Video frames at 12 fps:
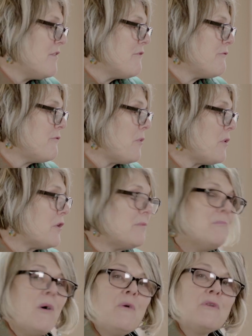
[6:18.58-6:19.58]
Ford
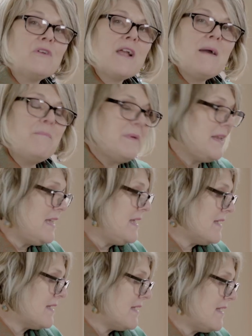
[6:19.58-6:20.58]
Motor
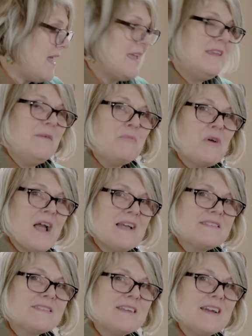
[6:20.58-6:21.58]
Company, and
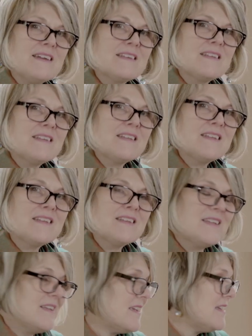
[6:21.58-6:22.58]
Nebraska.
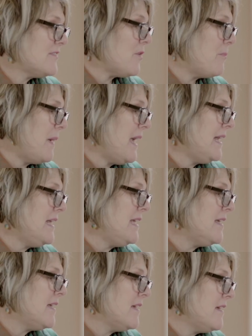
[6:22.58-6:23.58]
So
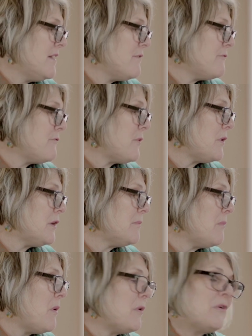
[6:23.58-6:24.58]
Penny, Ford
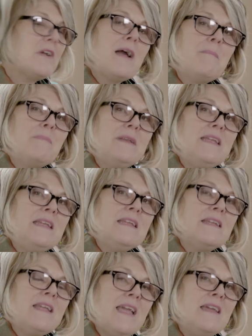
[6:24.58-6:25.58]
Motor
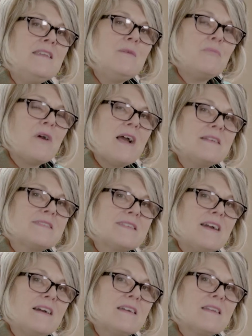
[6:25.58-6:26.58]
Company, and
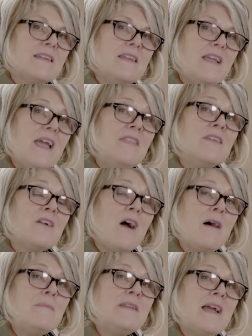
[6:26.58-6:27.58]
Nebraska. And the
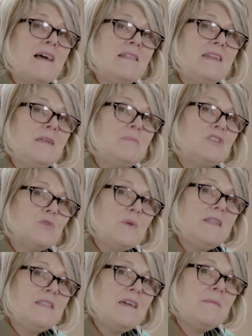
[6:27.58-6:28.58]
commonality
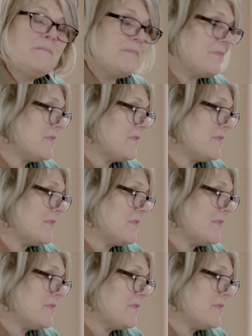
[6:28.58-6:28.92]
between them